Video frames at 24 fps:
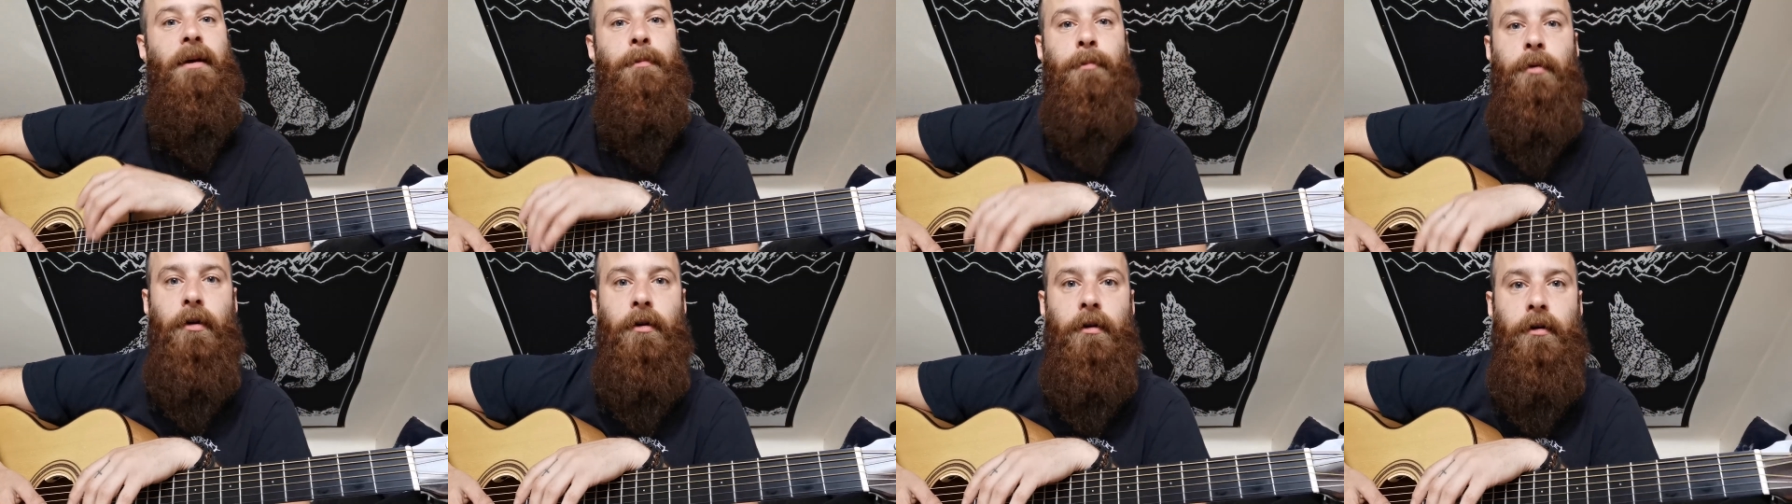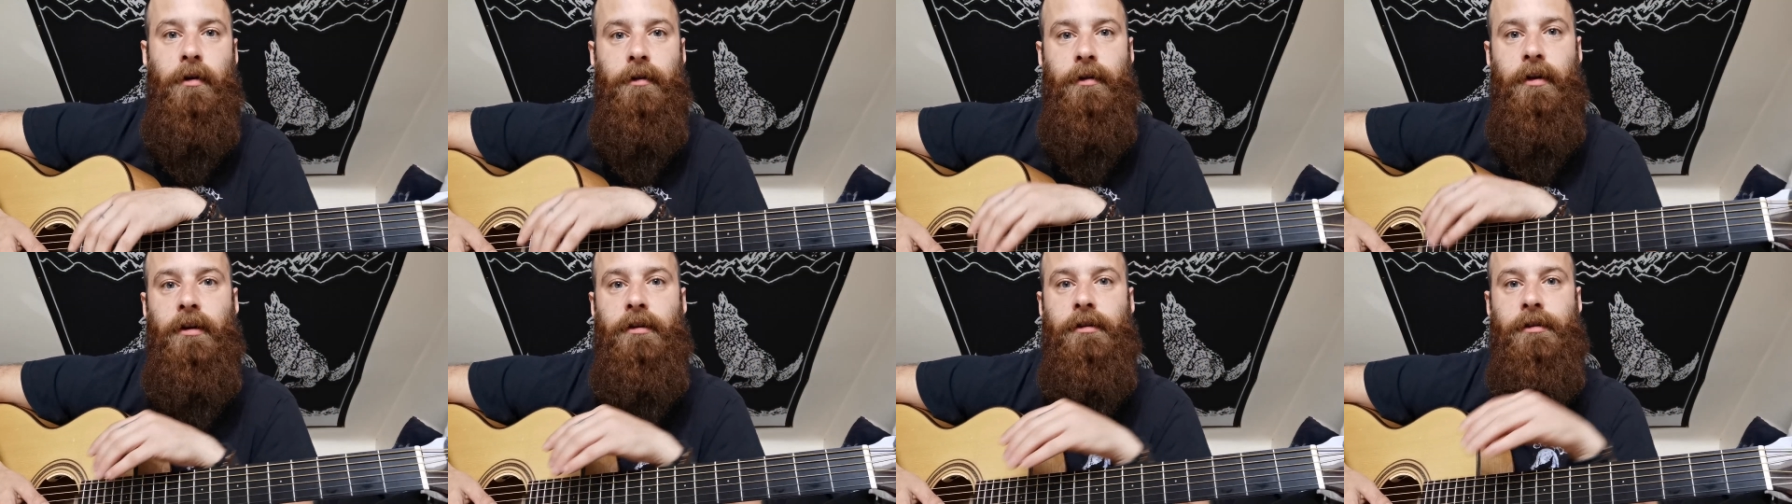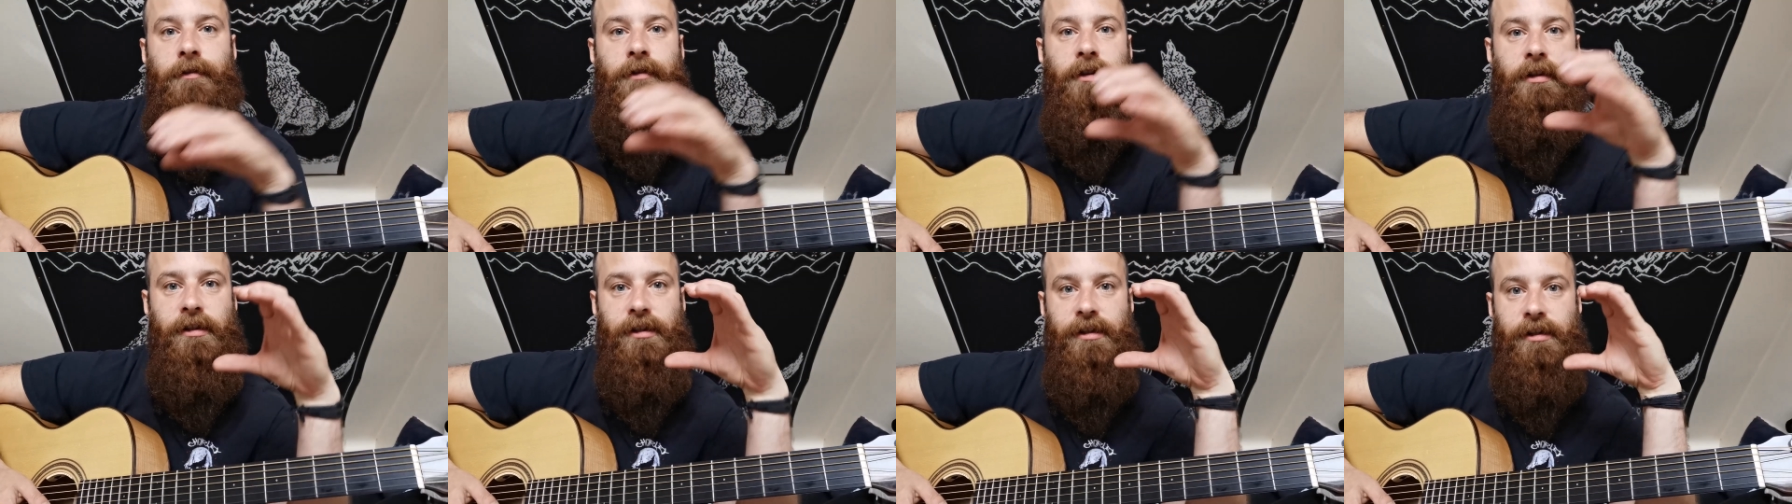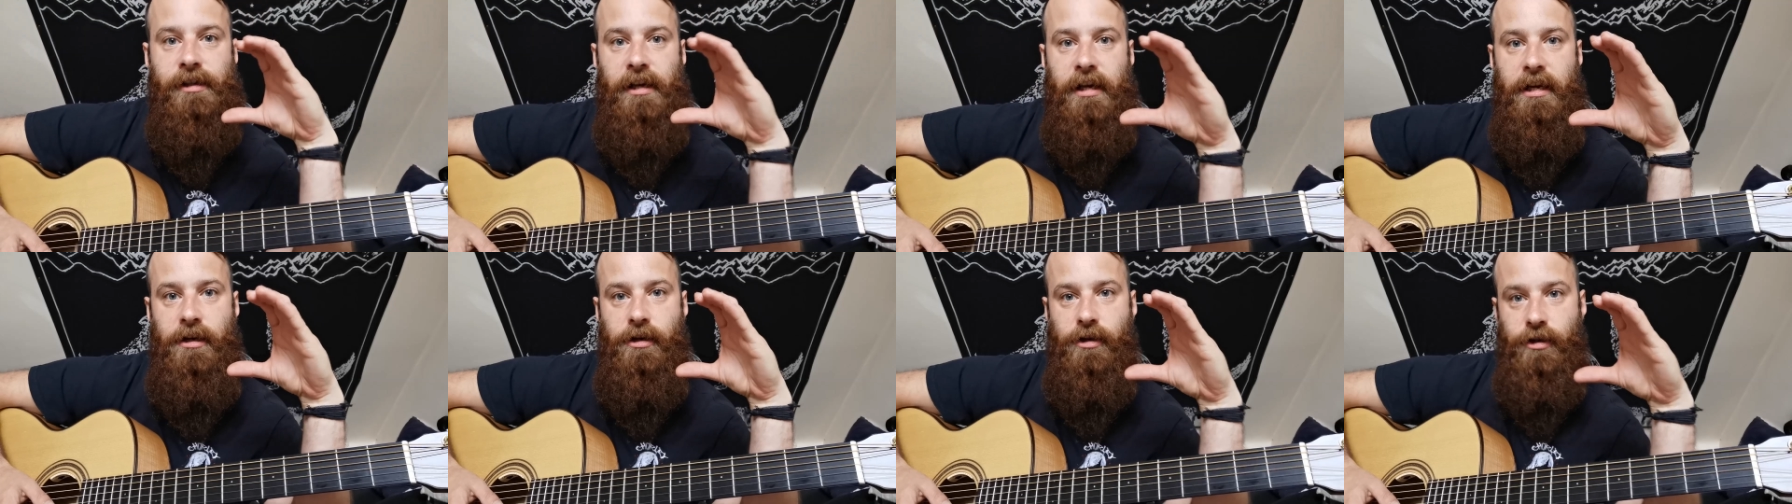nipper that the
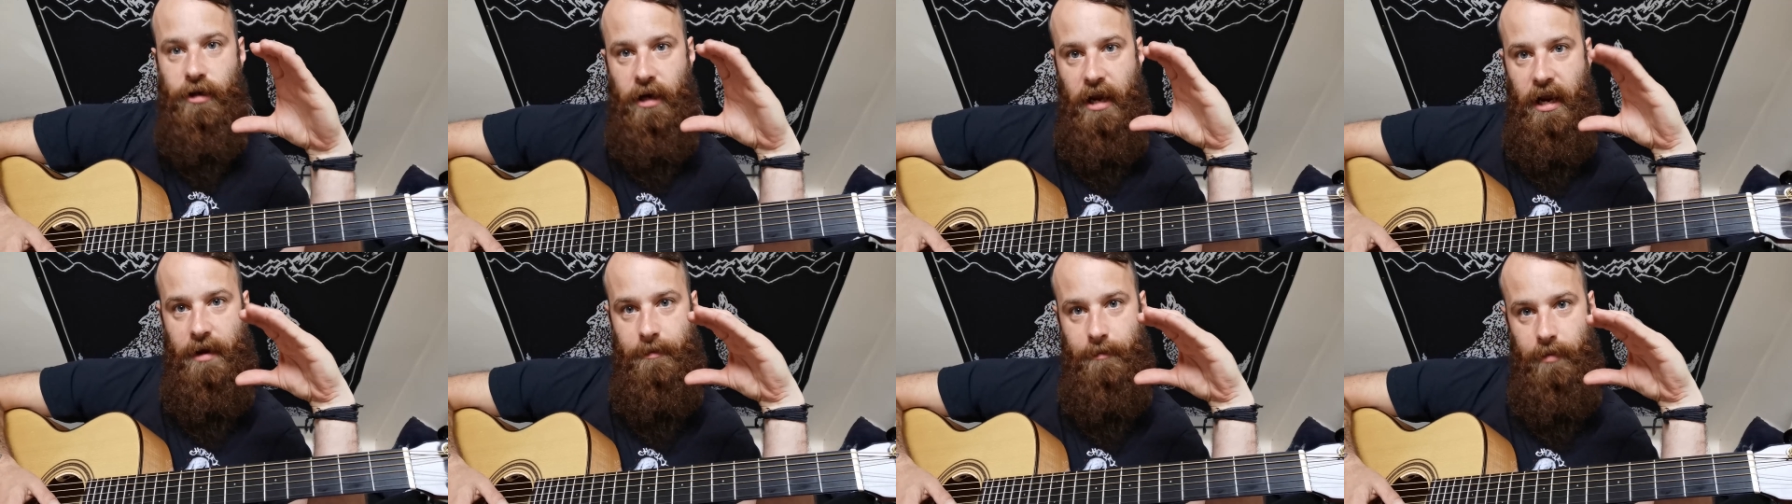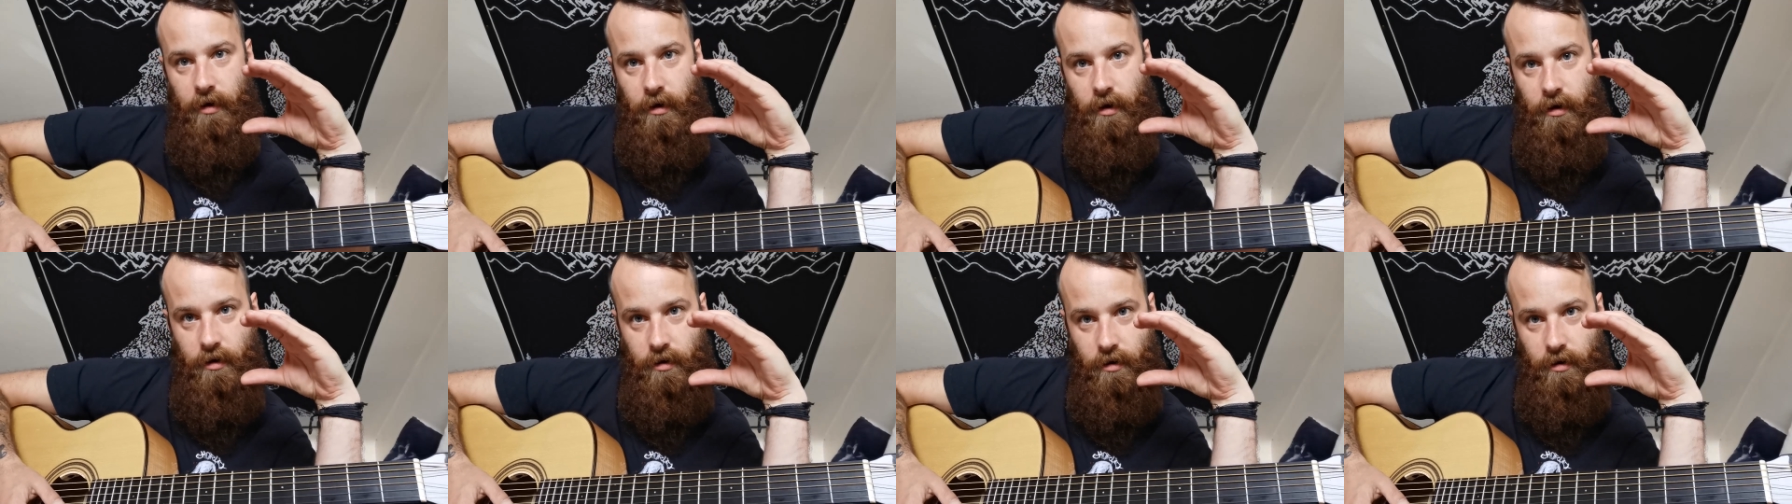C shape